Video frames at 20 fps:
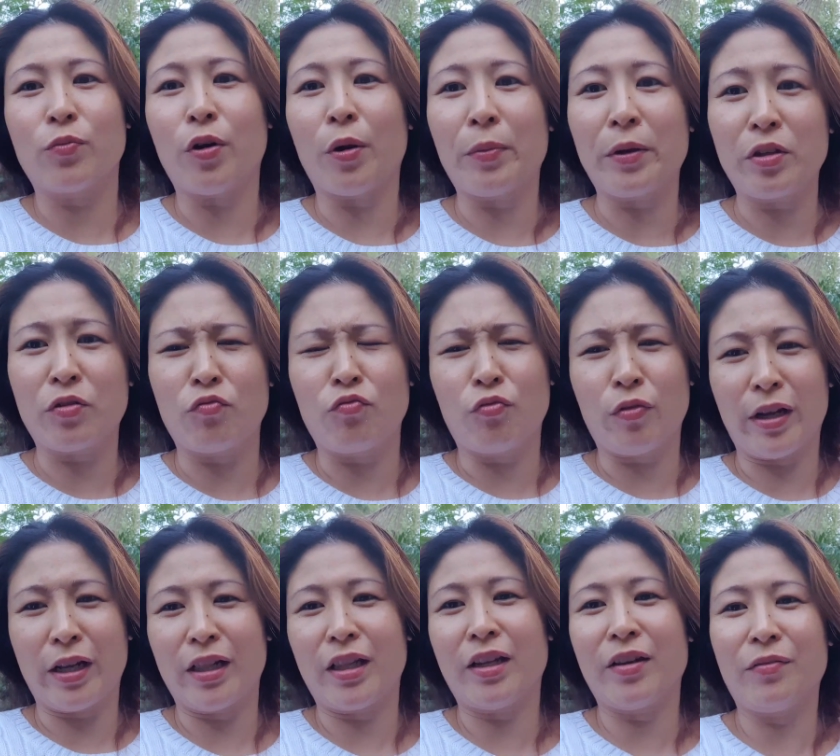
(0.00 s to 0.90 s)
property is
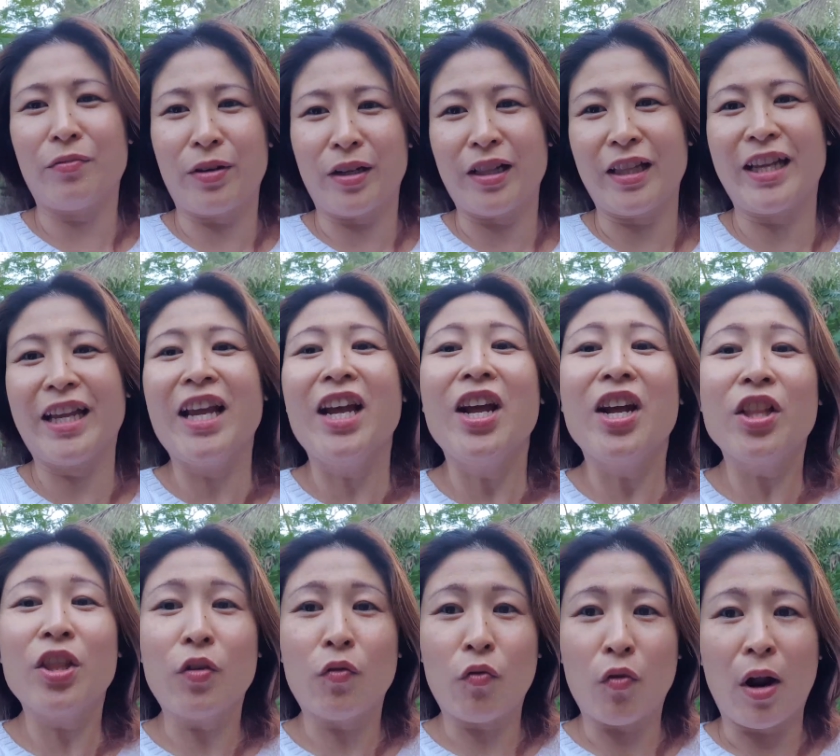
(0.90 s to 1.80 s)
really really
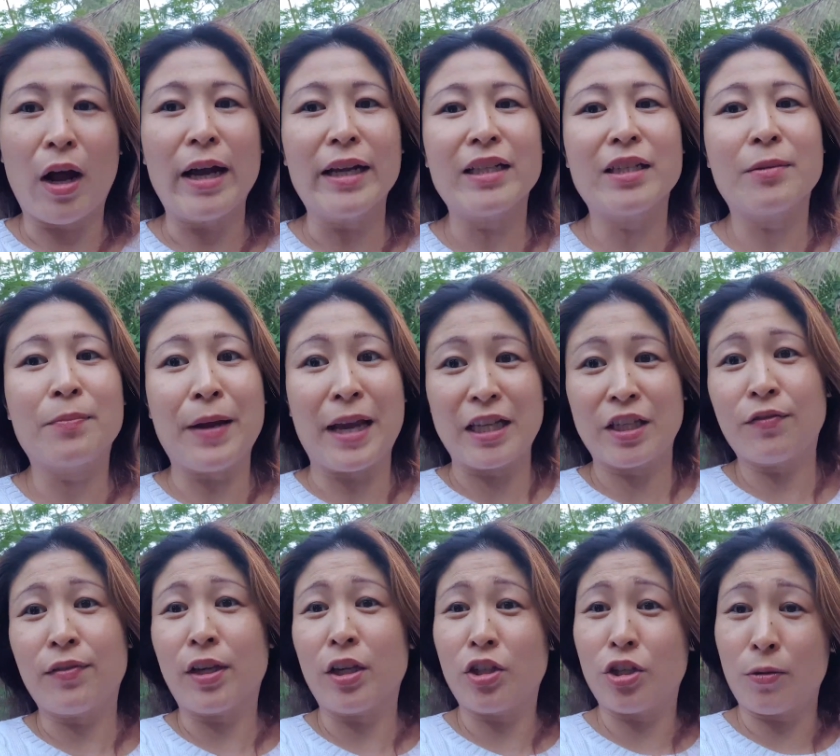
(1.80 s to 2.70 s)
the right space
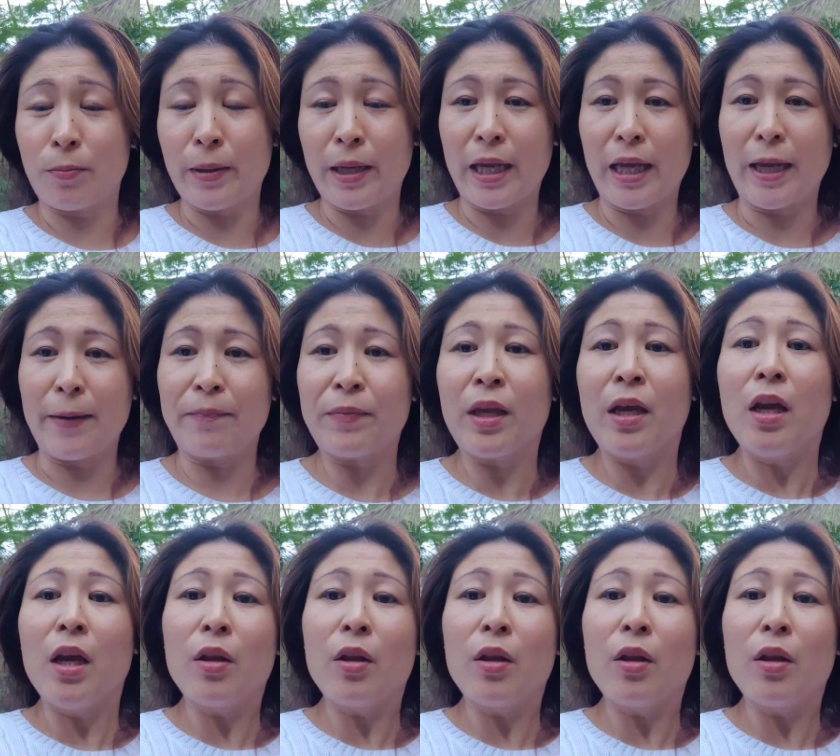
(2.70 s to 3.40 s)
for you to be in